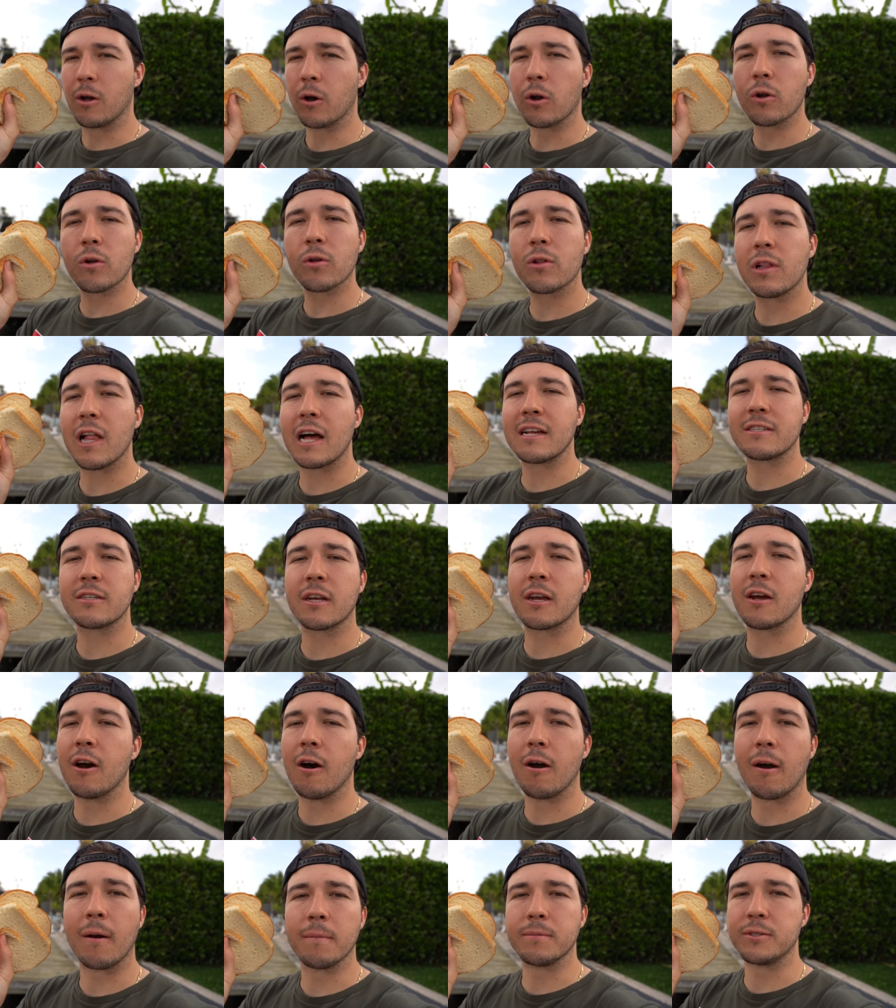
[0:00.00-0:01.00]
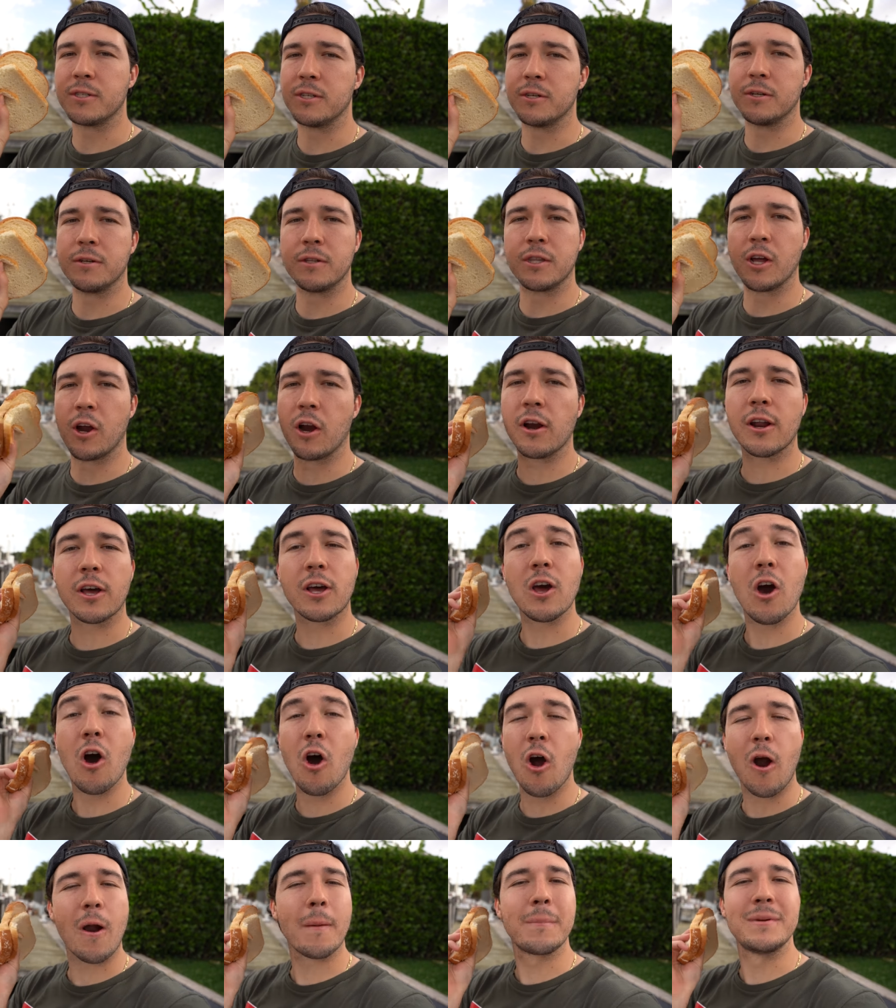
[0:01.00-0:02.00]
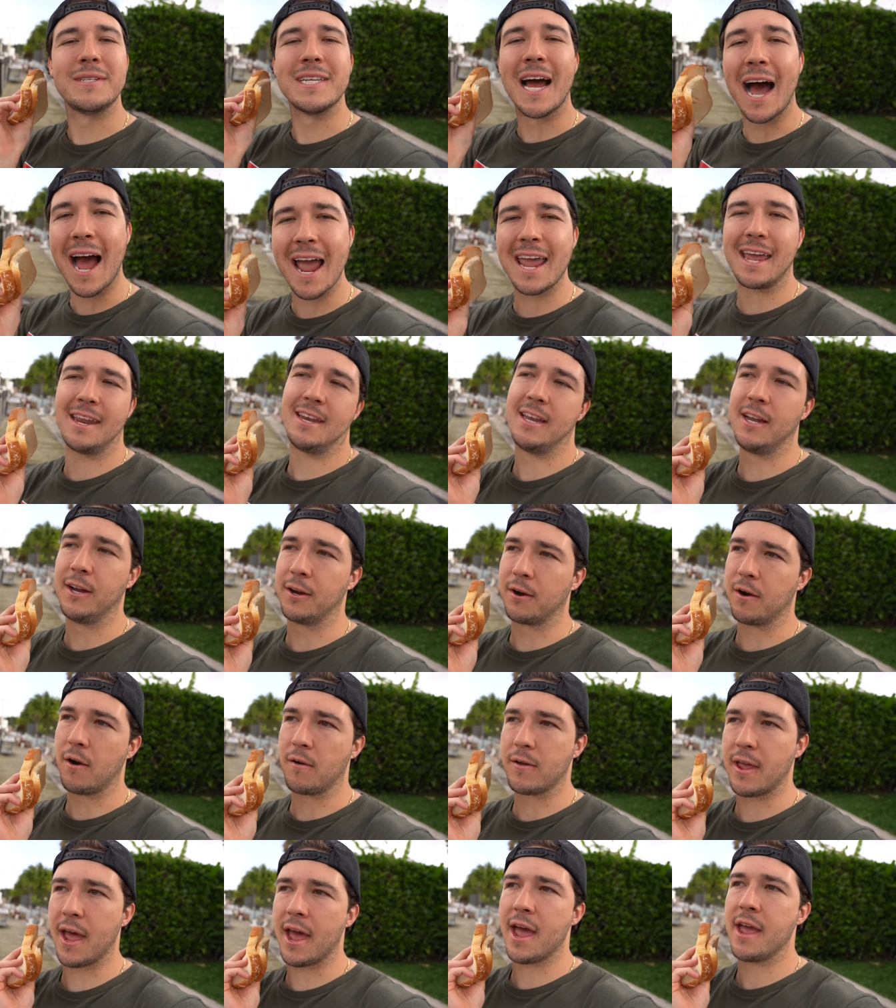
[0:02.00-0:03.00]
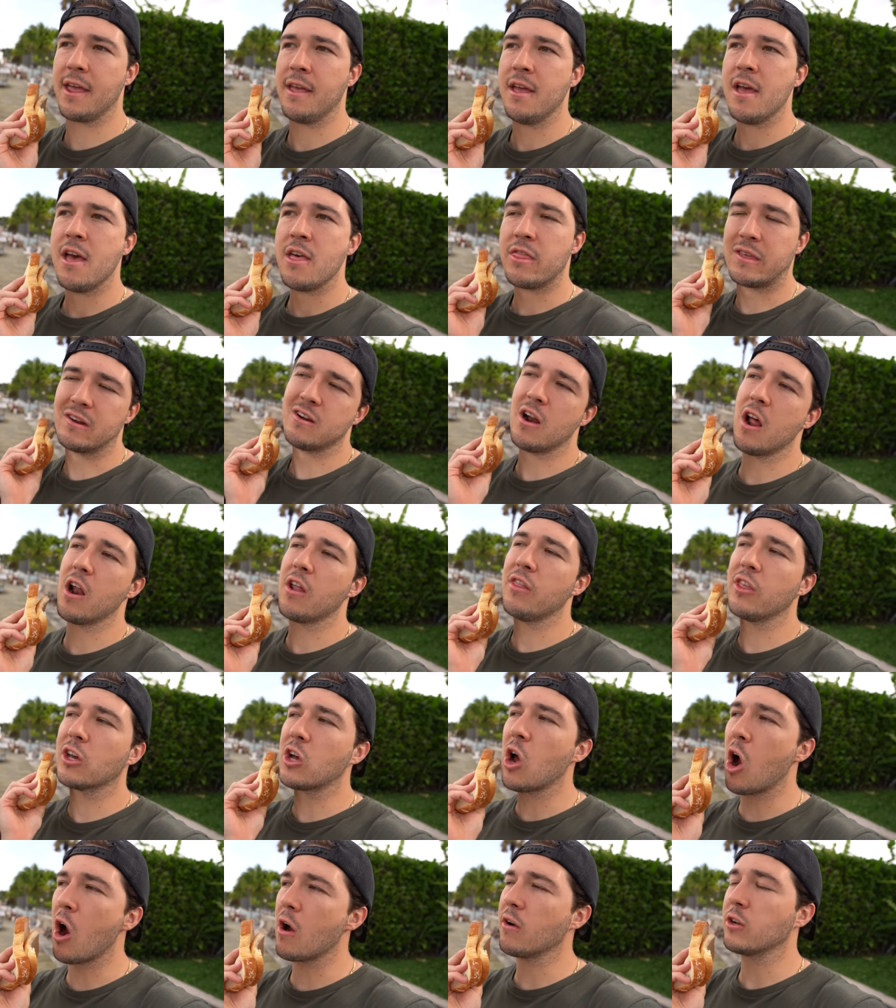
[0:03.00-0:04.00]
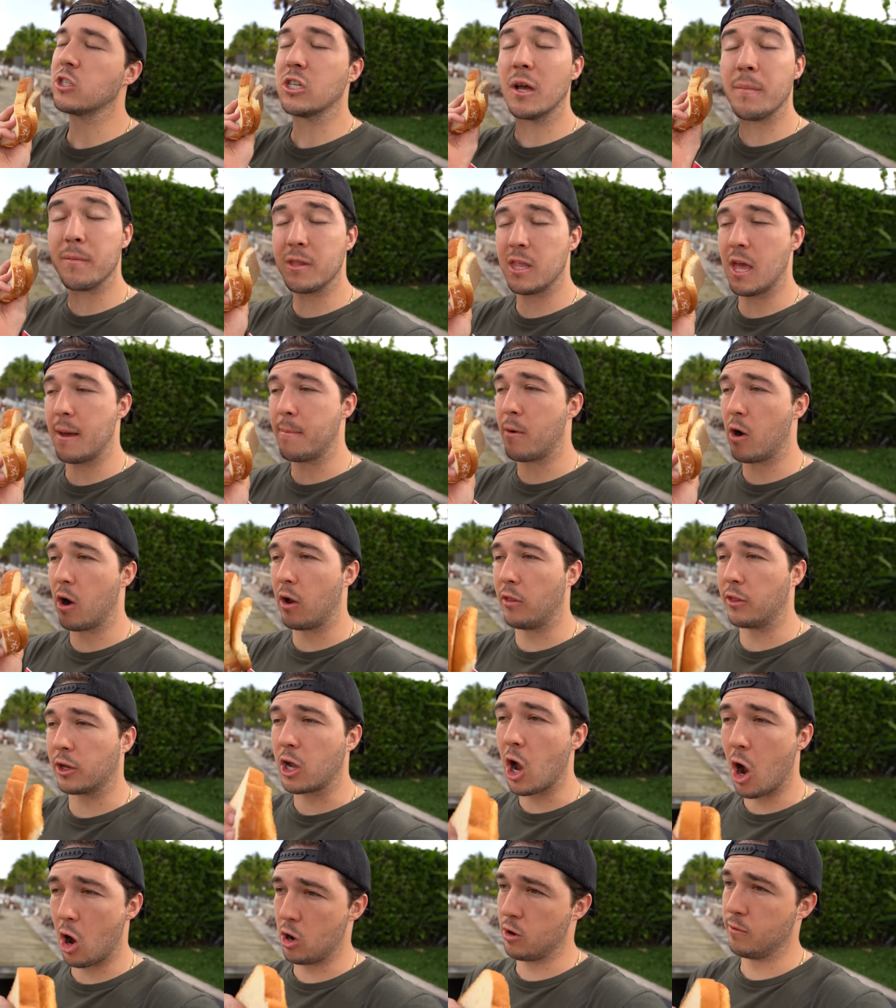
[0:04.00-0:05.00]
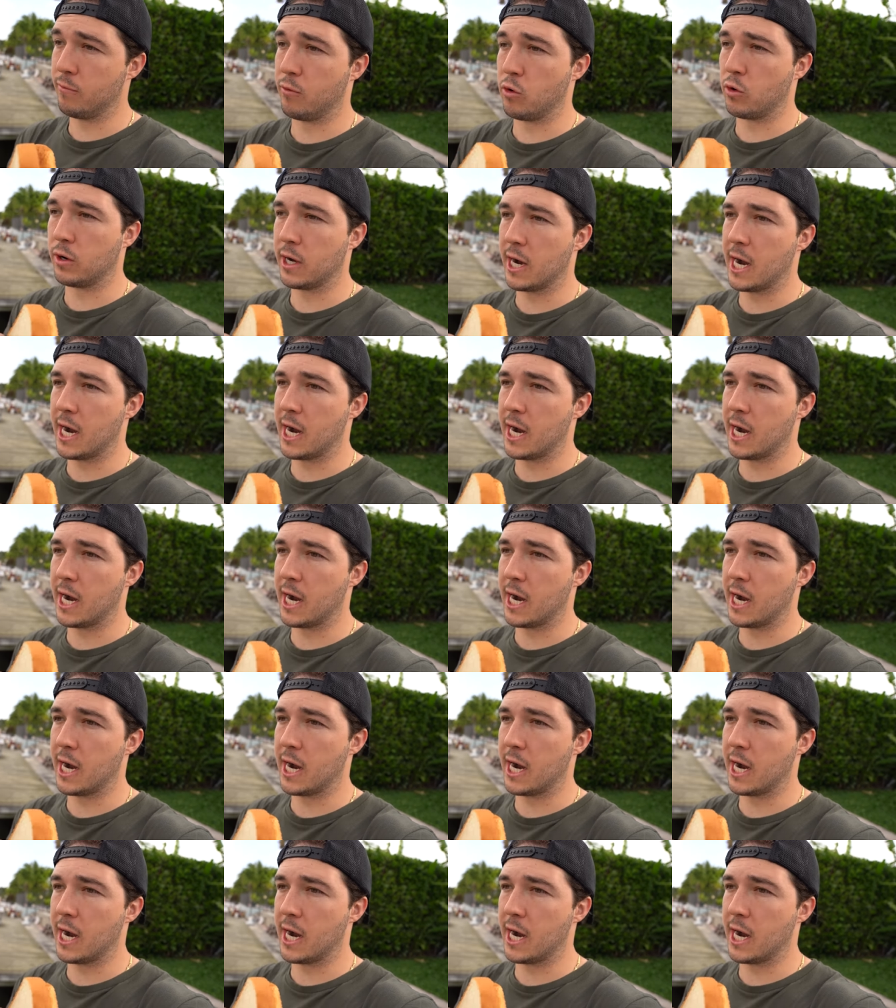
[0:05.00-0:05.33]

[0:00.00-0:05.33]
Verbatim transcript: good old classic carbs, dude. They're on a carb diet here, okay? They're not on the car, some of them are on the carnivore